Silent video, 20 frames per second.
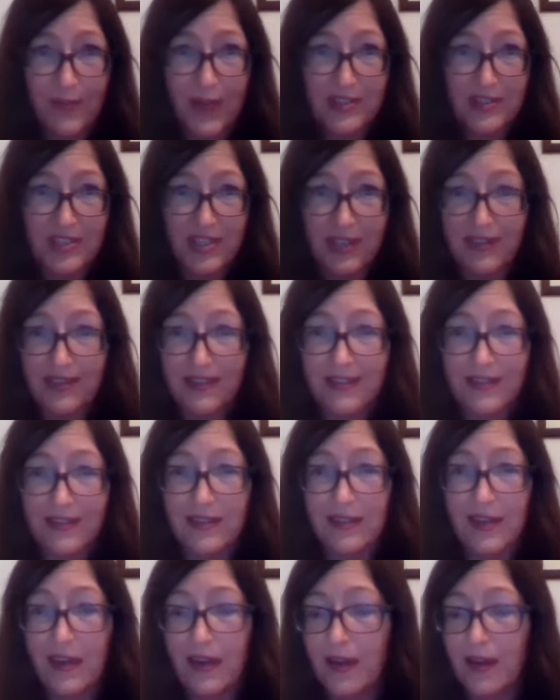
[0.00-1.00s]
magic
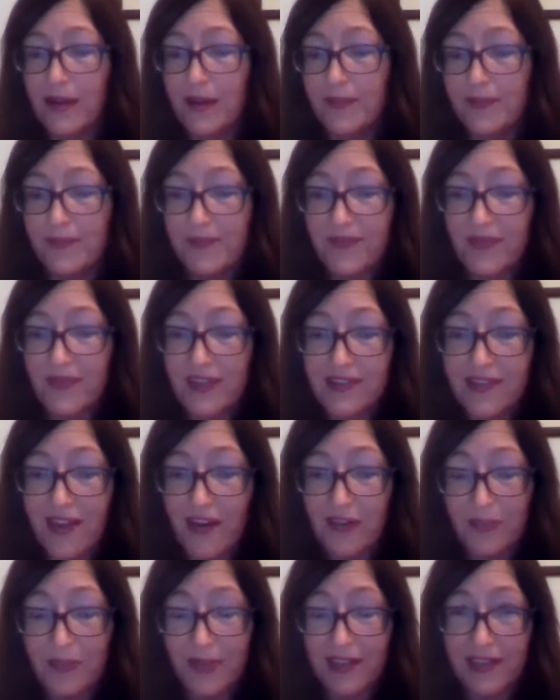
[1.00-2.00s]

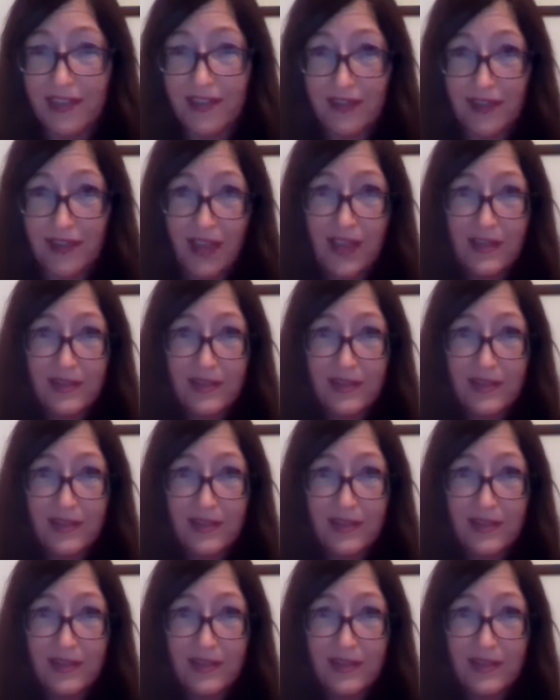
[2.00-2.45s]
ceremony.